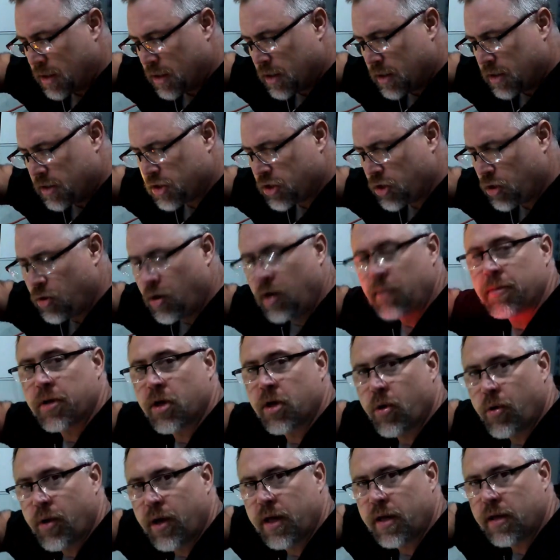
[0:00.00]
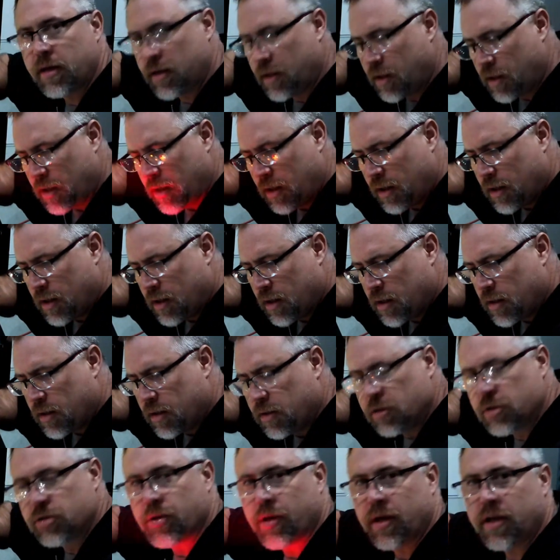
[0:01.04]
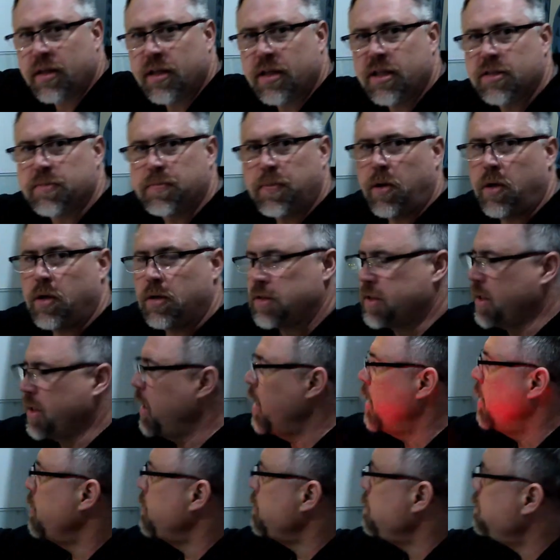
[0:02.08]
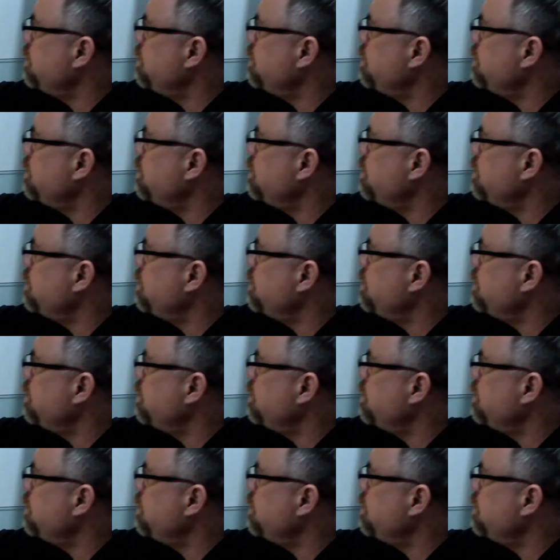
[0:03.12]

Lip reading: So I'm going to go ahead and drain these balls out.